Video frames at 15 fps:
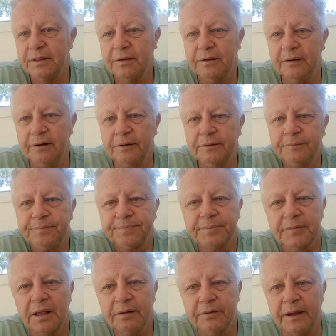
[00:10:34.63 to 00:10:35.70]

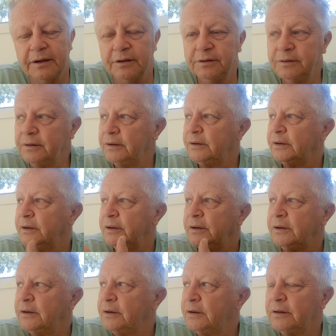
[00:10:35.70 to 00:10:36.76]
They can
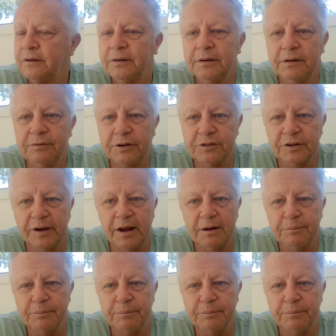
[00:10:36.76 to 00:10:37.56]
investigate